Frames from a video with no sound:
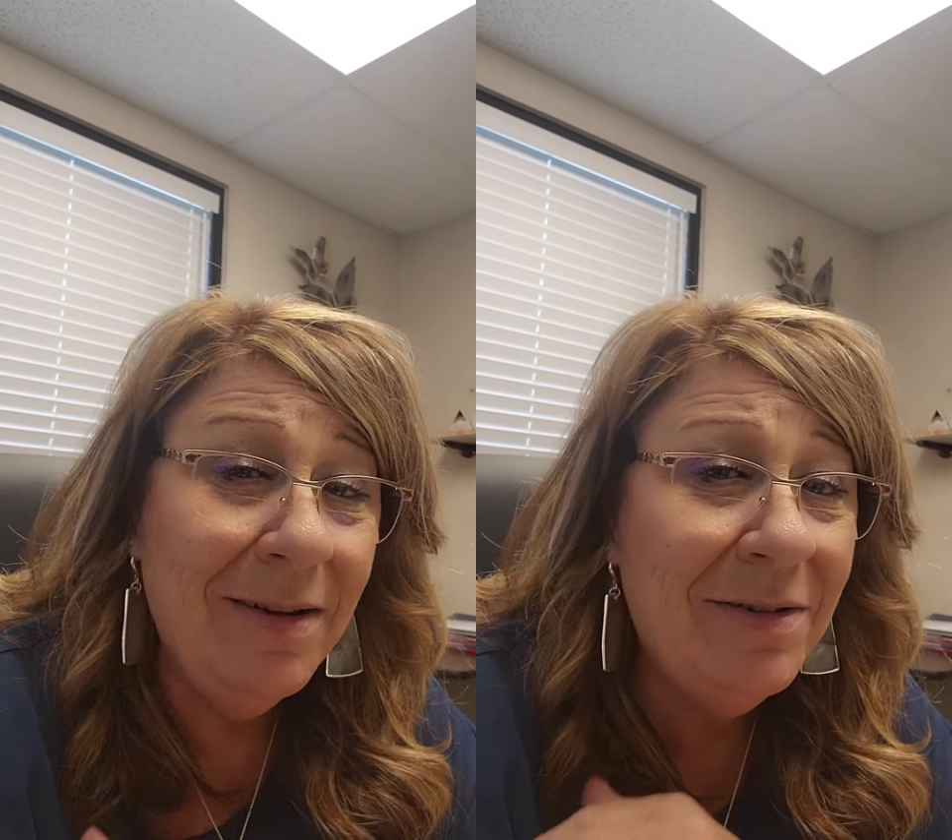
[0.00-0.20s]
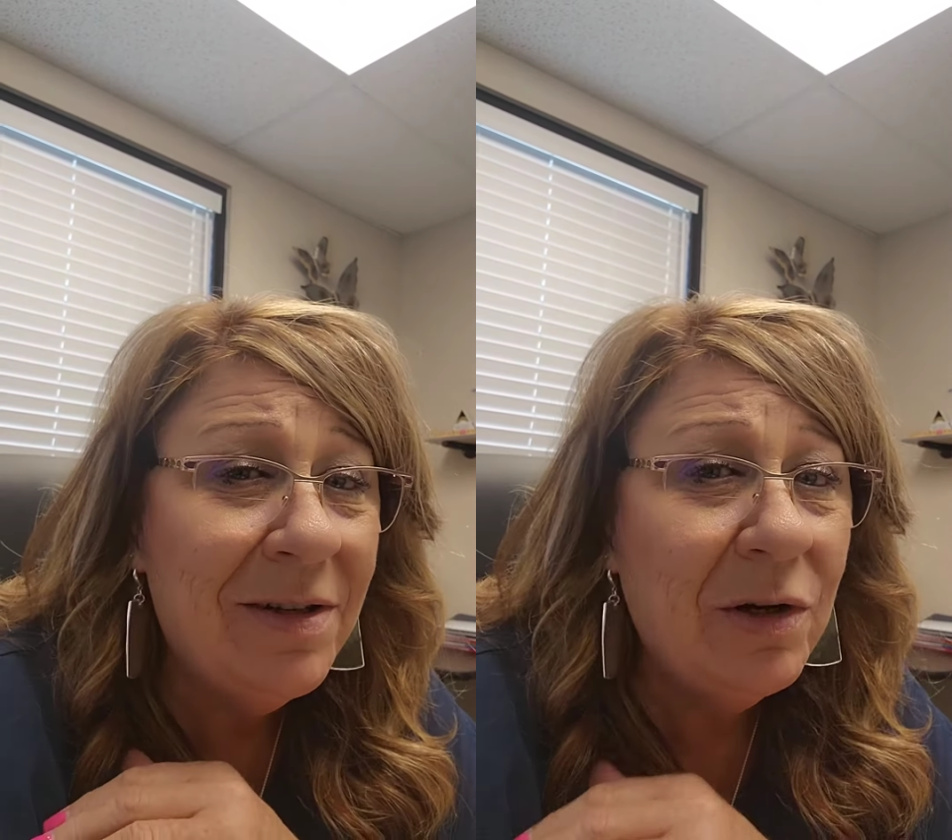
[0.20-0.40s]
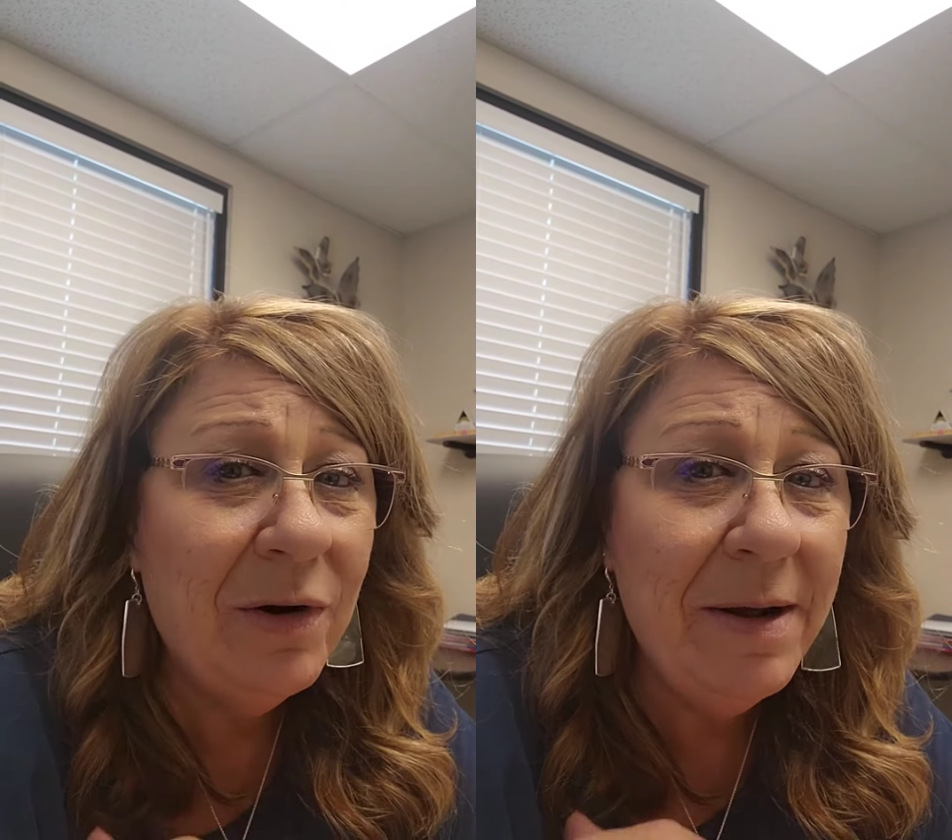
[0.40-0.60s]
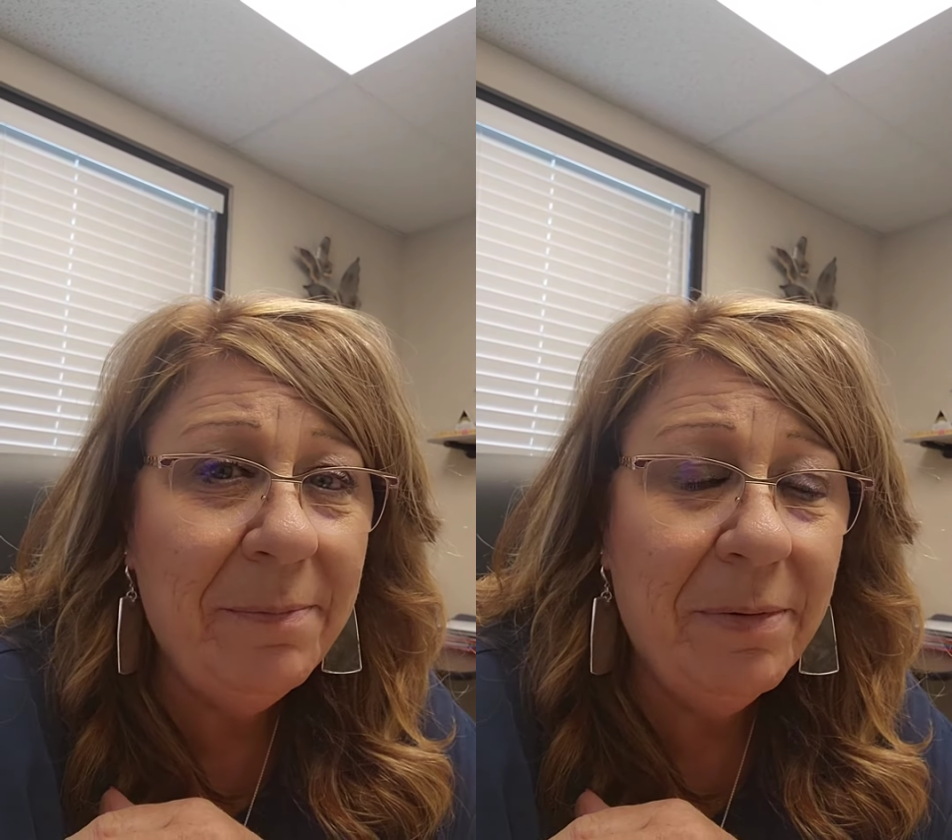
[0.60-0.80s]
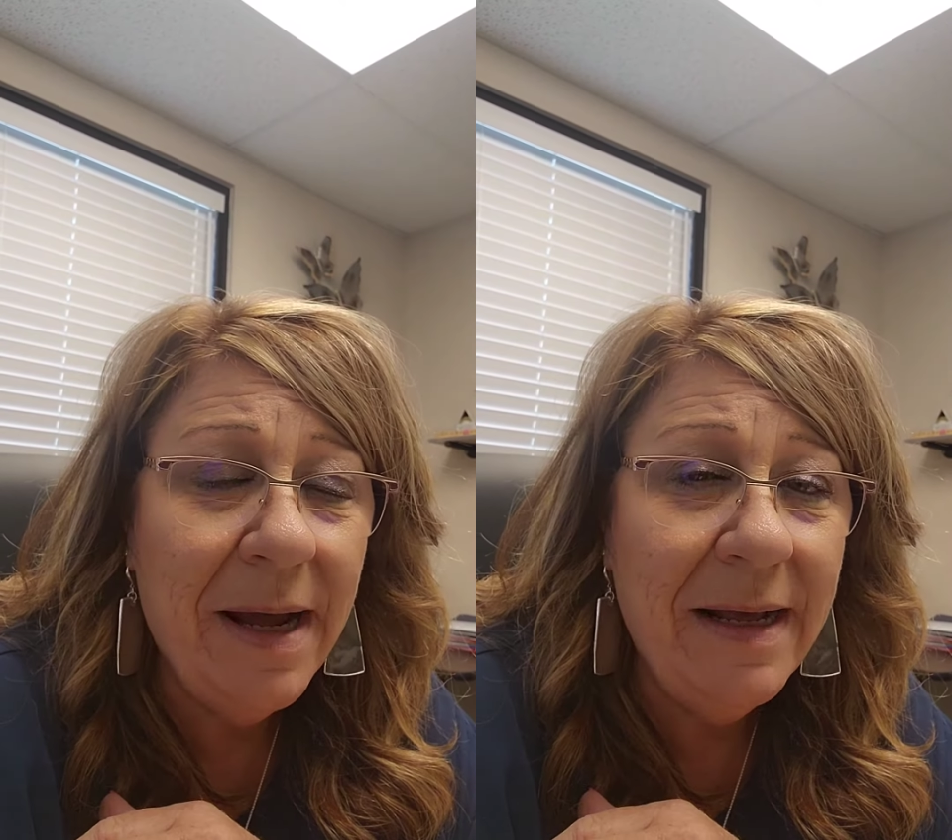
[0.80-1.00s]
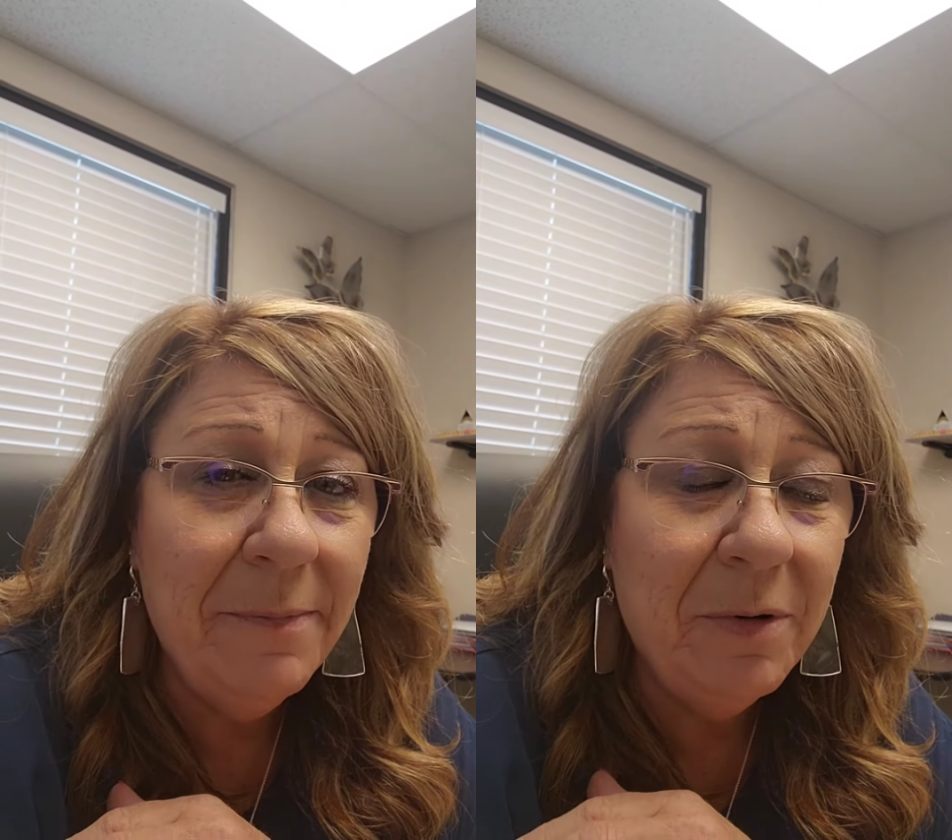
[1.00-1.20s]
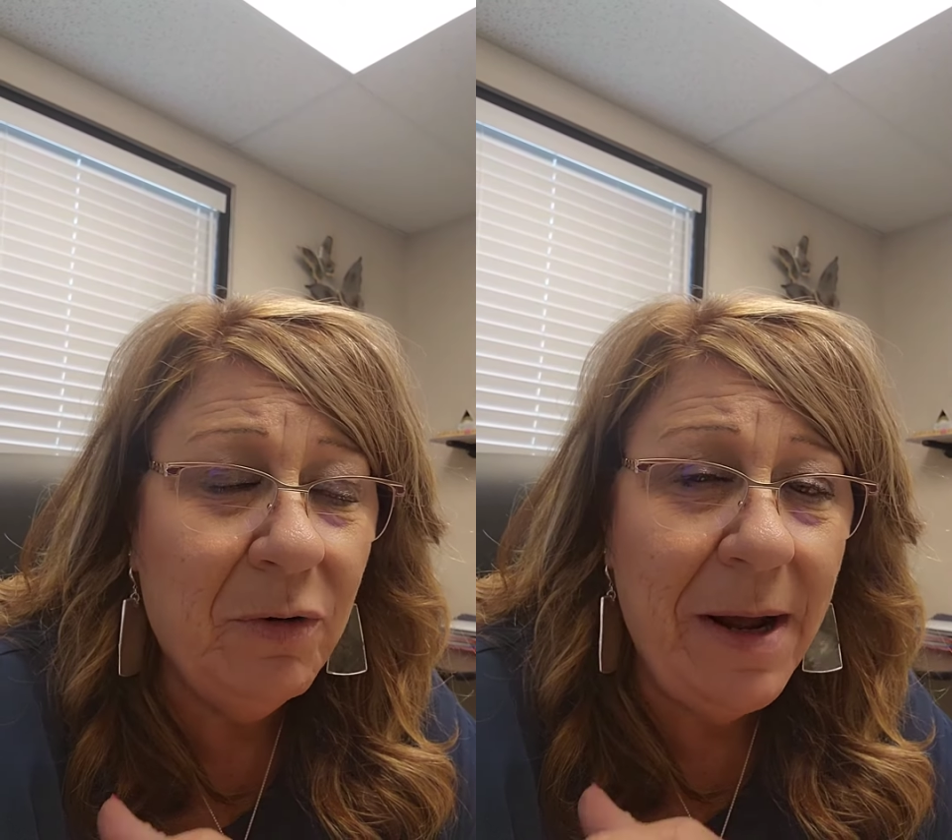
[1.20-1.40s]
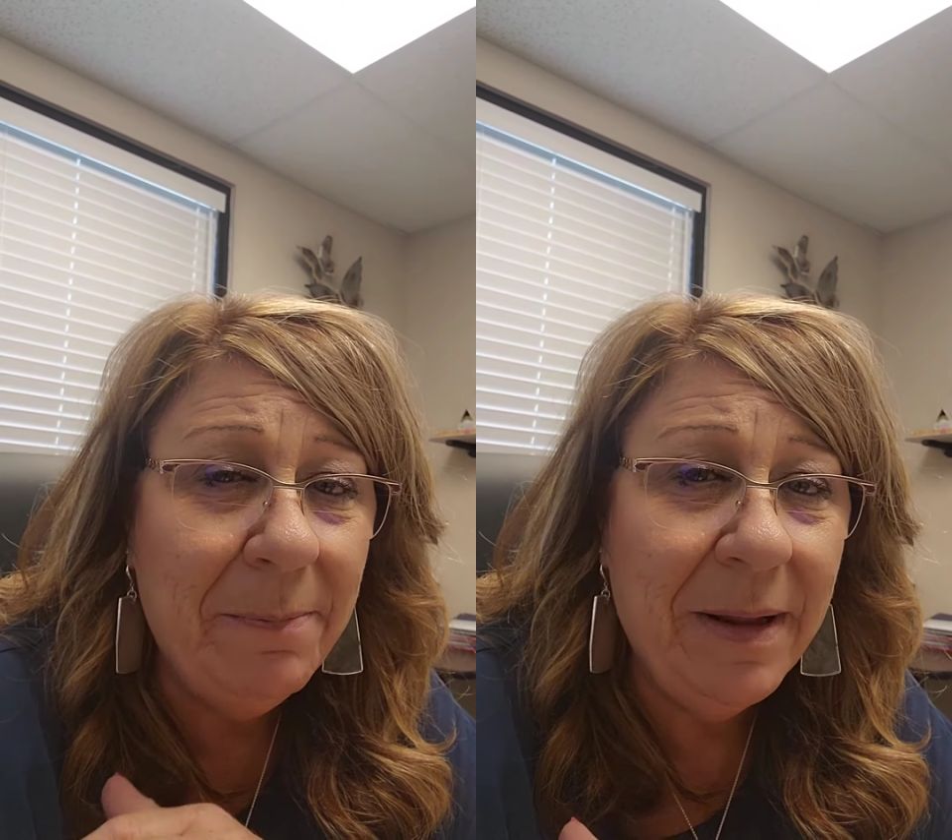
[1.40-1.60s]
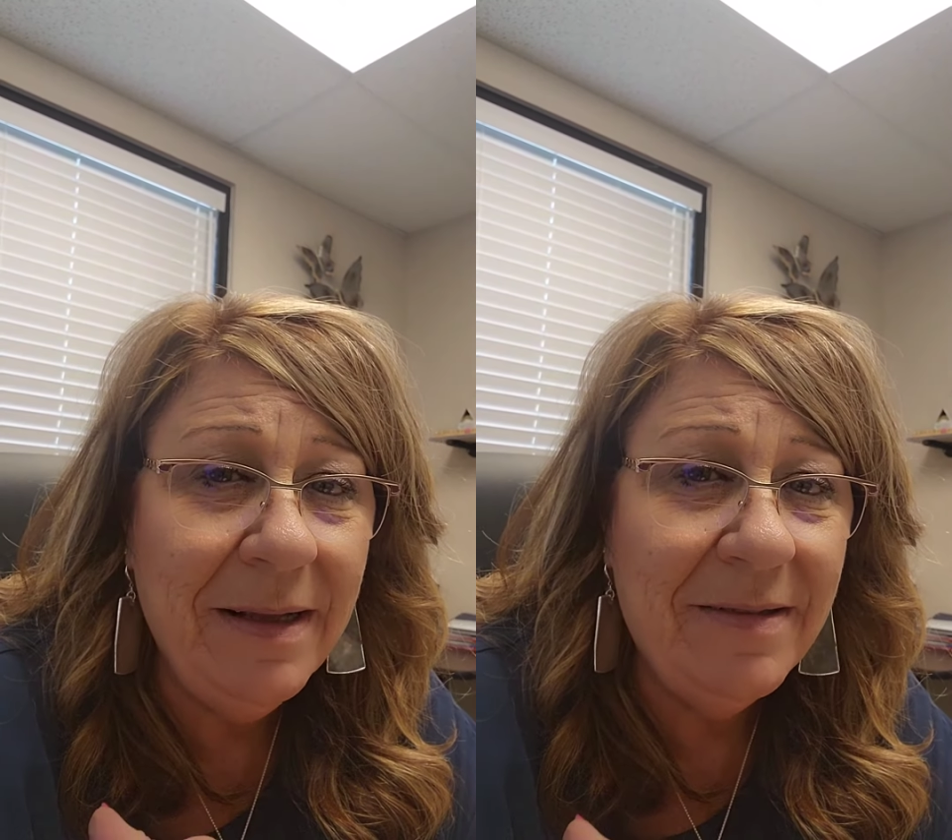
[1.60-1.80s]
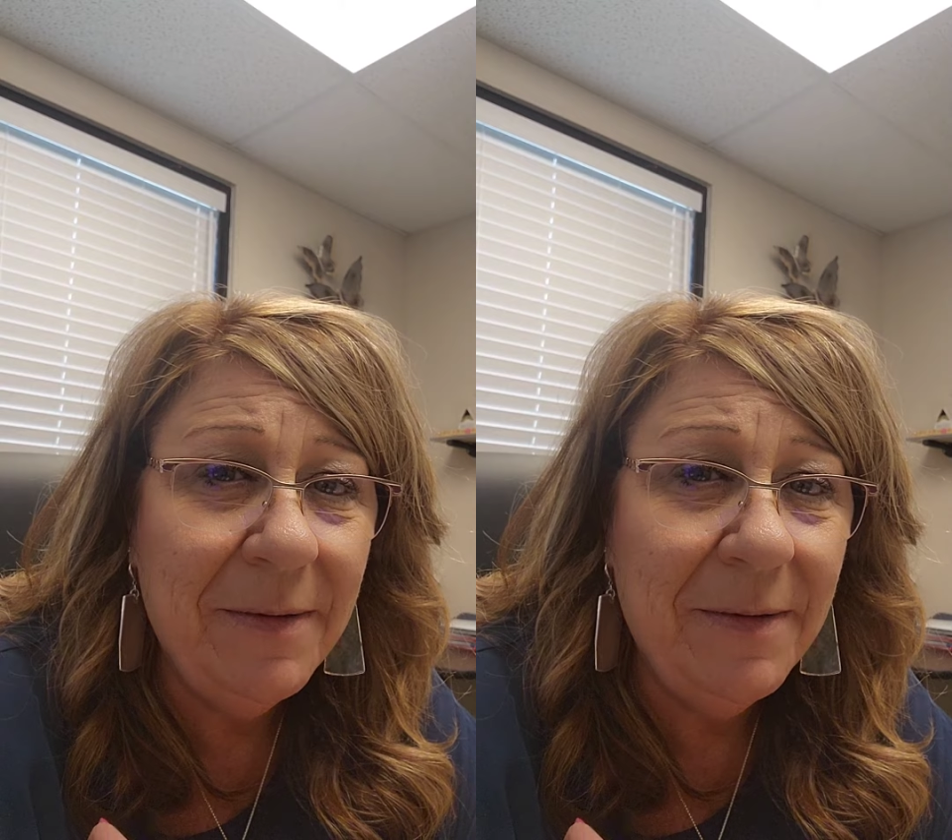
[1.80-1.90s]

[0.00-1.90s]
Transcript: this is a great place